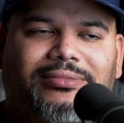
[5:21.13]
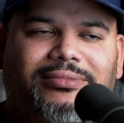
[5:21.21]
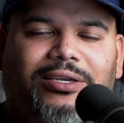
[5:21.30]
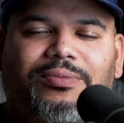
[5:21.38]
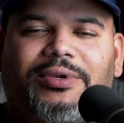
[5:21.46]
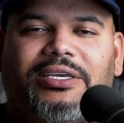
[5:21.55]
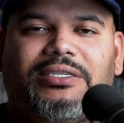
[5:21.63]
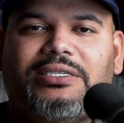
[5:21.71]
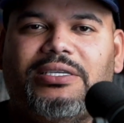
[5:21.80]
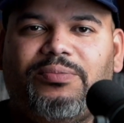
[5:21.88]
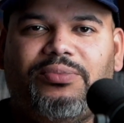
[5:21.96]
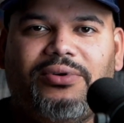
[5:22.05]
It could be as
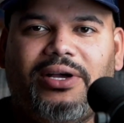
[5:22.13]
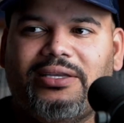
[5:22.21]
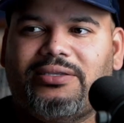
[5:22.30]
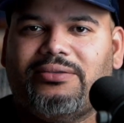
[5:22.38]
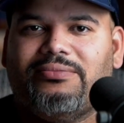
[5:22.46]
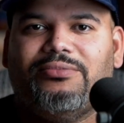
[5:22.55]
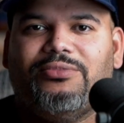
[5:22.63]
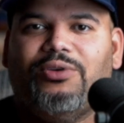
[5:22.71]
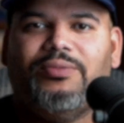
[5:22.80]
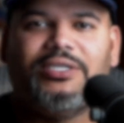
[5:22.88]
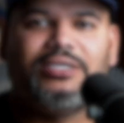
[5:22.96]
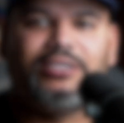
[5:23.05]
simple as you're missing